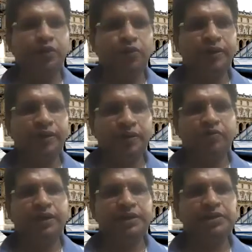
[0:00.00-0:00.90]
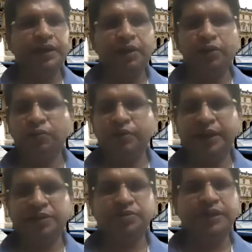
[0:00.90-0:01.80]
unknown? What is unknown
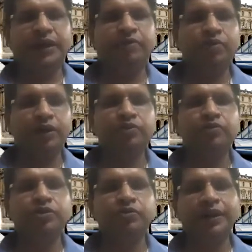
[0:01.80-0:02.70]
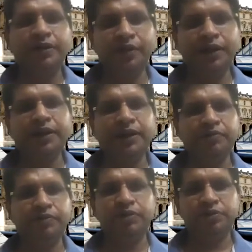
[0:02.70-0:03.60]
actually, and what you want to
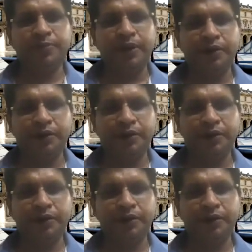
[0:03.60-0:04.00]
validate with the spike?